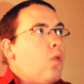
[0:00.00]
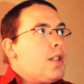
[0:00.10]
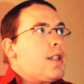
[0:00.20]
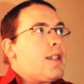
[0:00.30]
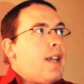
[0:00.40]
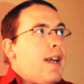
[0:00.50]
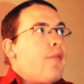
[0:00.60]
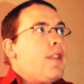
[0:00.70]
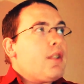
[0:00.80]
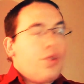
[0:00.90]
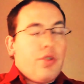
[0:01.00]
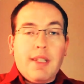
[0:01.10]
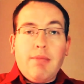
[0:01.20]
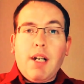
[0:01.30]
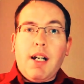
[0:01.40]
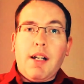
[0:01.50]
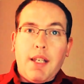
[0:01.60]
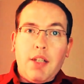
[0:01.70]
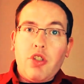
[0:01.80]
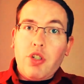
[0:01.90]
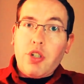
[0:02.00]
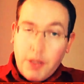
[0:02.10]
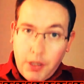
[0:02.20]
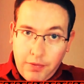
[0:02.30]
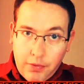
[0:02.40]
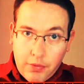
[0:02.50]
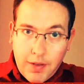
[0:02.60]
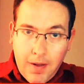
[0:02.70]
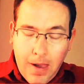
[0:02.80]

wants to have this dream, I think she should go for it.